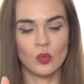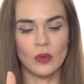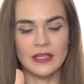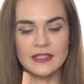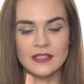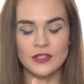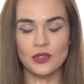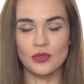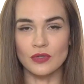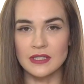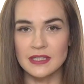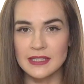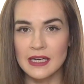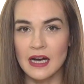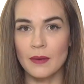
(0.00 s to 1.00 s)
once you
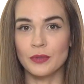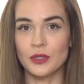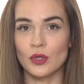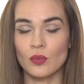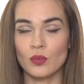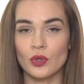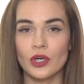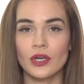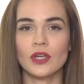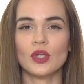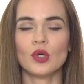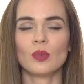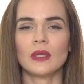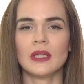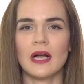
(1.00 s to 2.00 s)
stop your work,
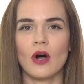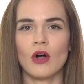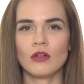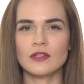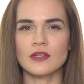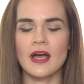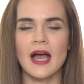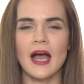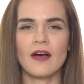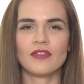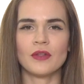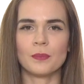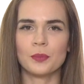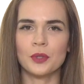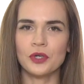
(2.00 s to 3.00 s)
you will also have
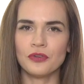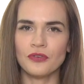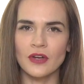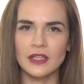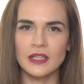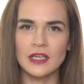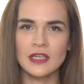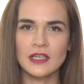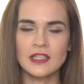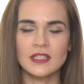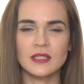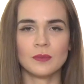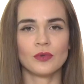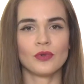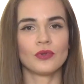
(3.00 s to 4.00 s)
the perfect
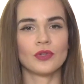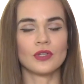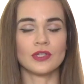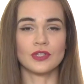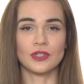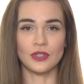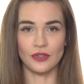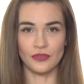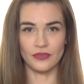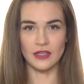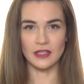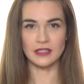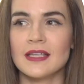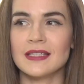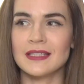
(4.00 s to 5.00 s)
smooth
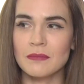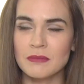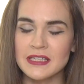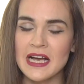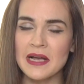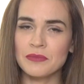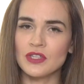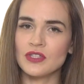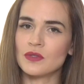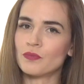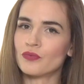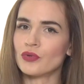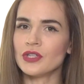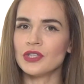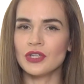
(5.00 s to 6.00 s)
surface. Sometimes it's
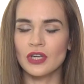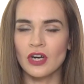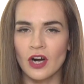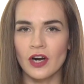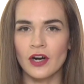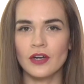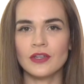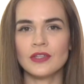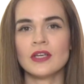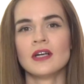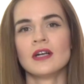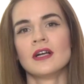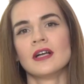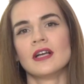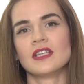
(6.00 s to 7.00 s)
pretty hard,
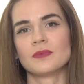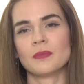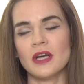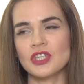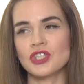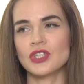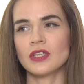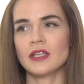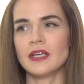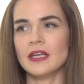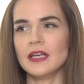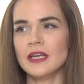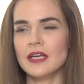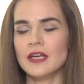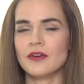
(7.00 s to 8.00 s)
especially
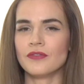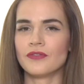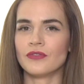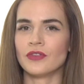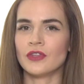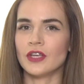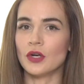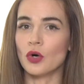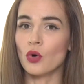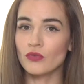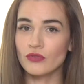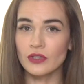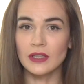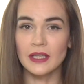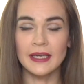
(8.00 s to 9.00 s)
if the
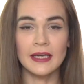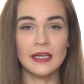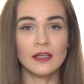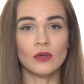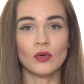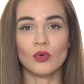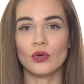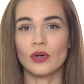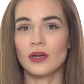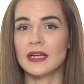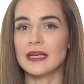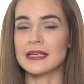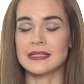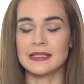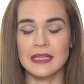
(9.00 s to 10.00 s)
overlay or
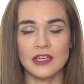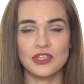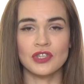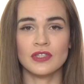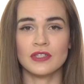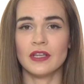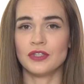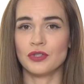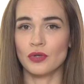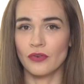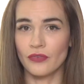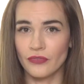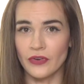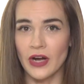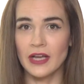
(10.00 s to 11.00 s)
extensions that you are
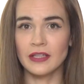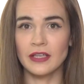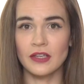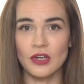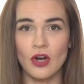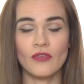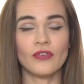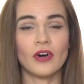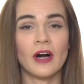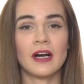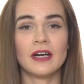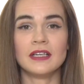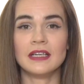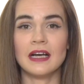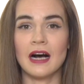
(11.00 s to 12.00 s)
filing it off
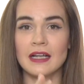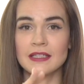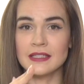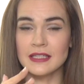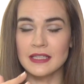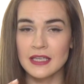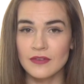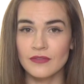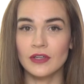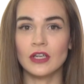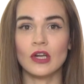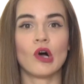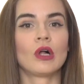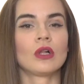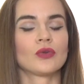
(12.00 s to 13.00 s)
are not even
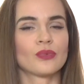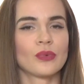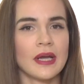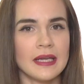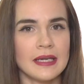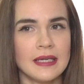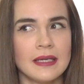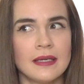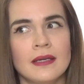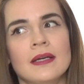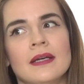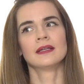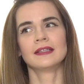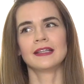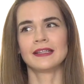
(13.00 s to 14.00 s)
already,
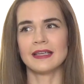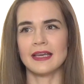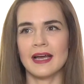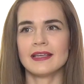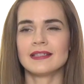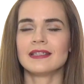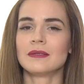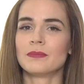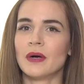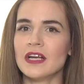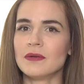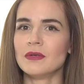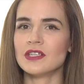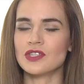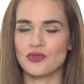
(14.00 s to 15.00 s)
then yes, it
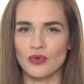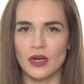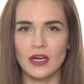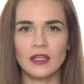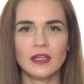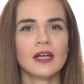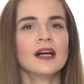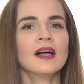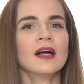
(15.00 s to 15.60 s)
might be a struggle,